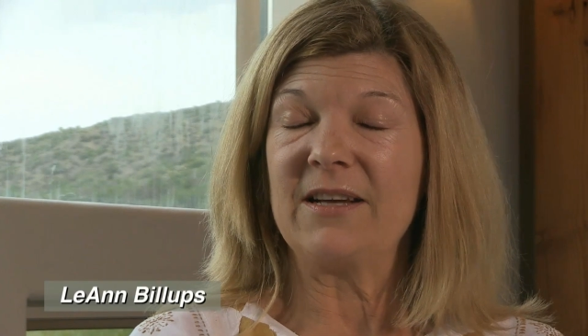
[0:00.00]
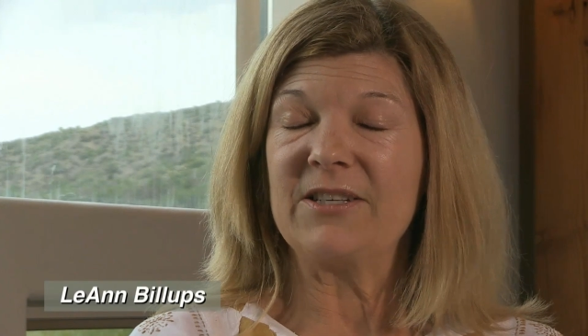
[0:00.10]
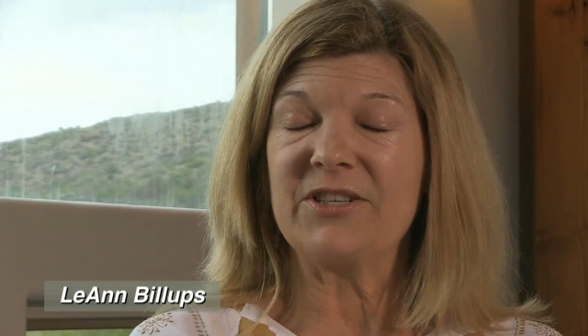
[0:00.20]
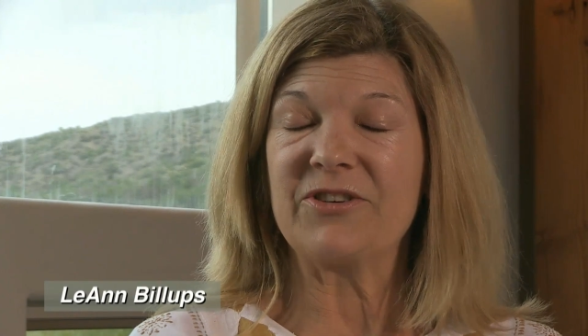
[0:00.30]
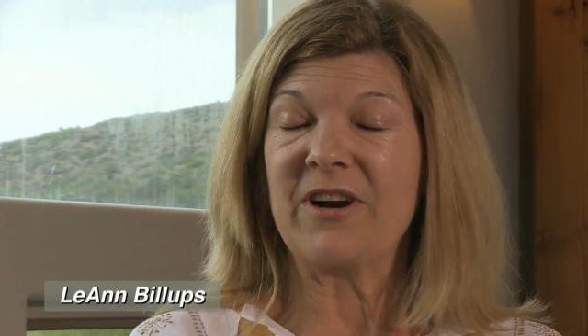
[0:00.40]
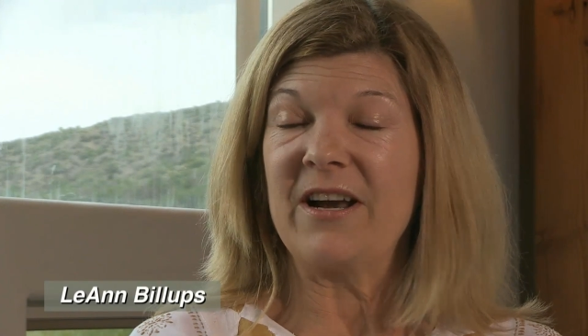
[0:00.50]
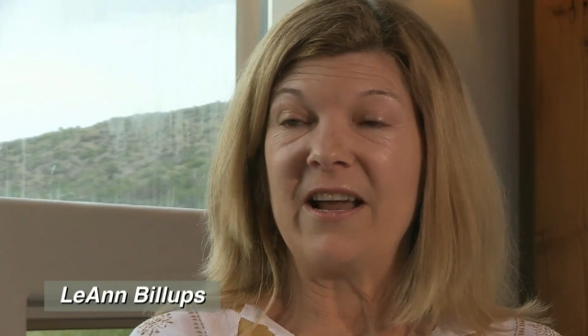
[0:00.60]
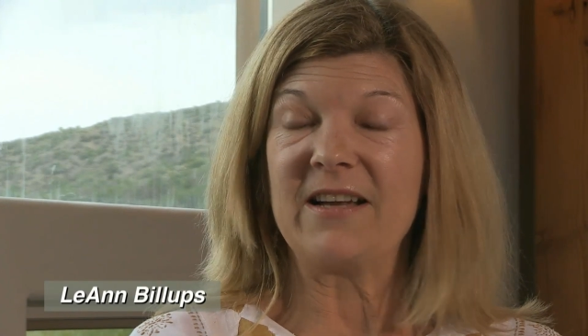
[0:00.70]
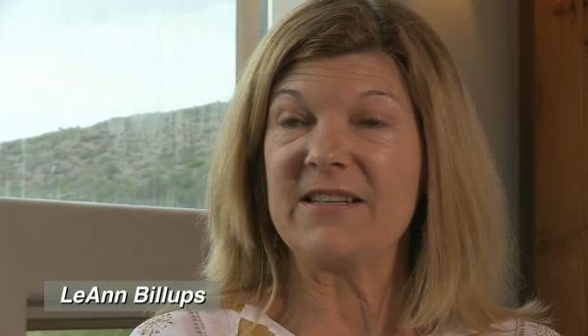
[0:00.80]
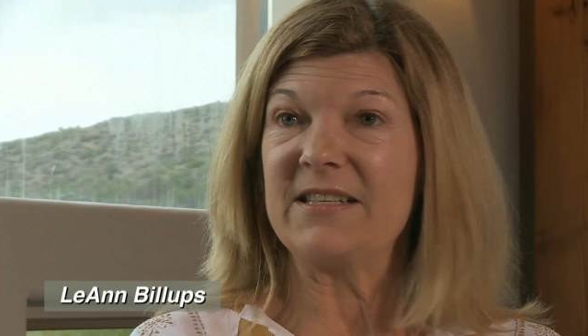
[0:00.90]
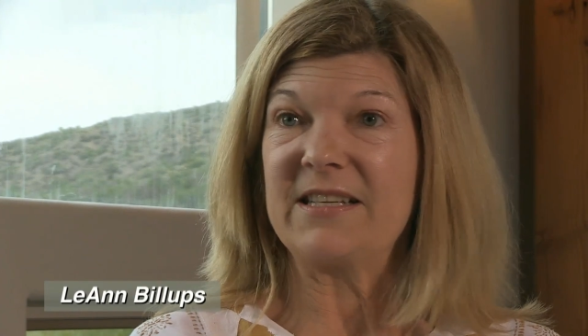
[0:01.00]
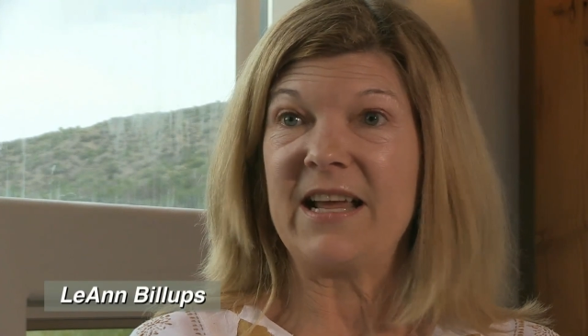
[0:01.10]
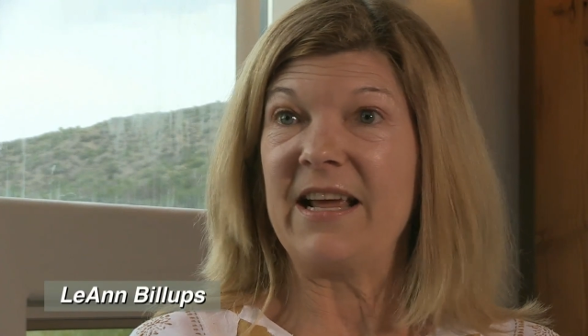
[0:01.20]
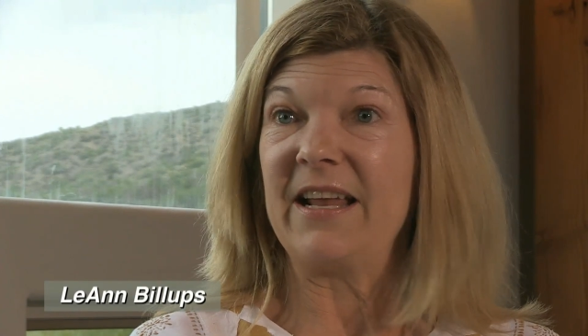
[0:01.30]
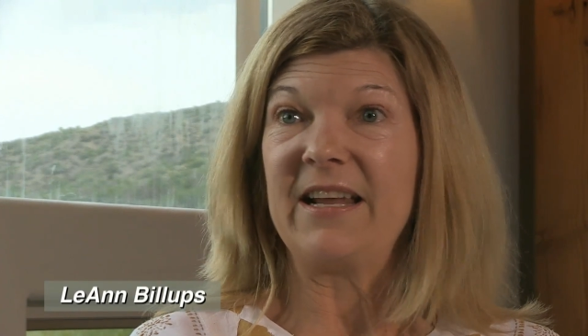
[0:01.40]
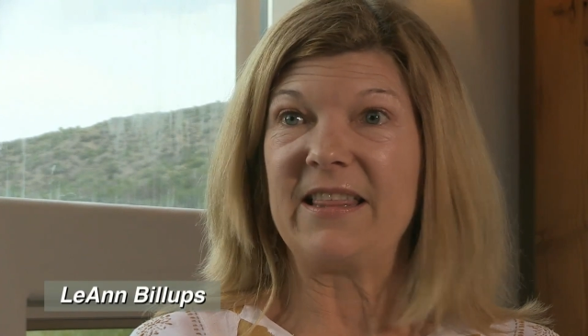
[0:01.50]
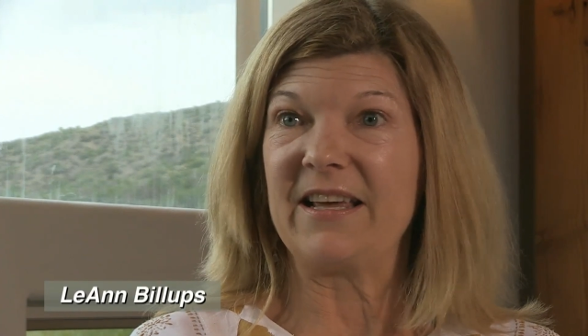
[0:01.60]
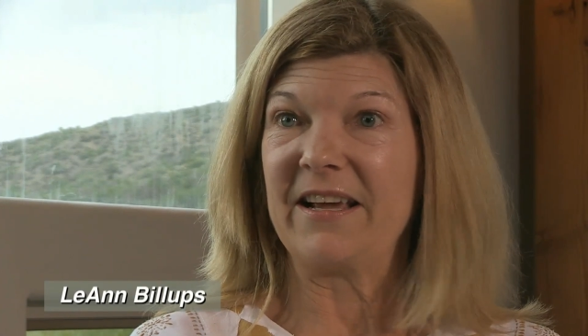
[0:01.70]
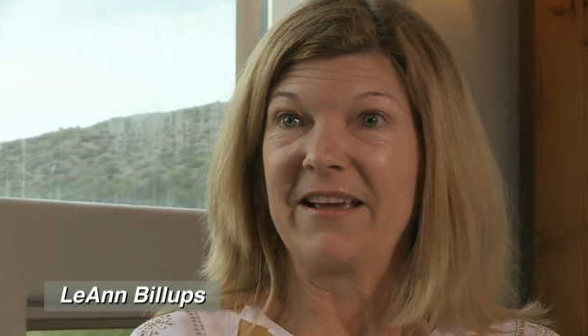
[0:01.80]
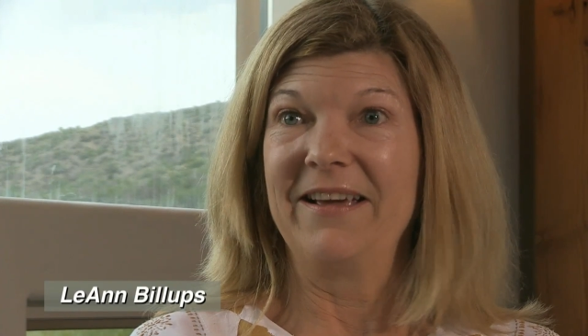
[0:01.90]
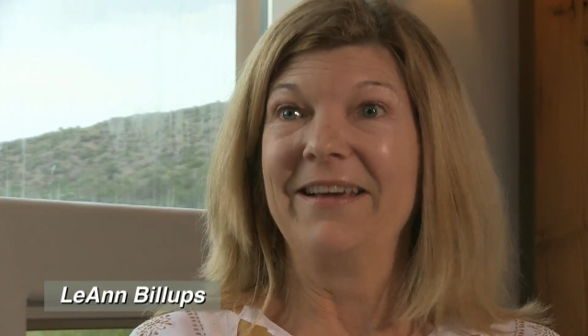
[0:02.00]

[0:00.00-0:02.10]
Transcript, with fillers: I just try not to say anything.